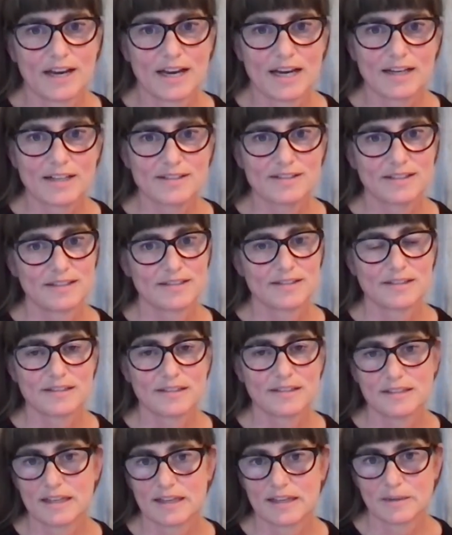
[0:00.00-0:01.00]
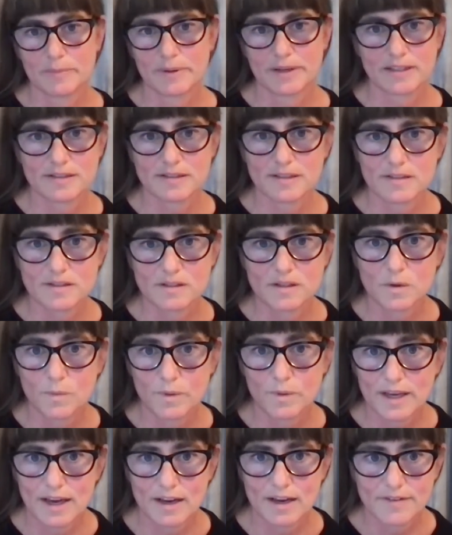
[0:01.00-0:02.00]
access to the databases that
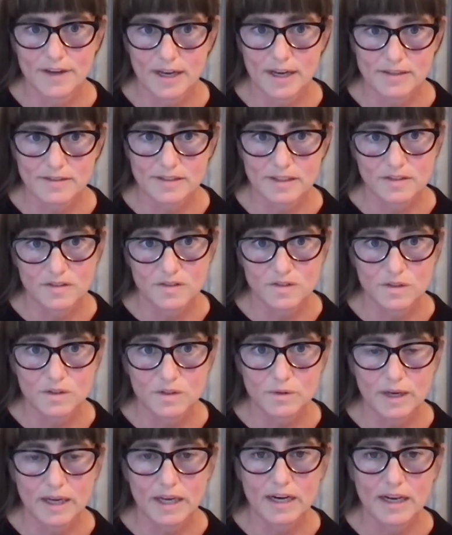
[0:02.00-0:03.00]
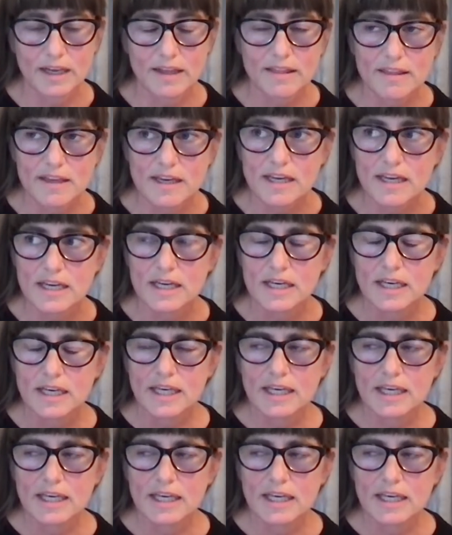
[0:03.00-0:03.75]
we have access to. And I think,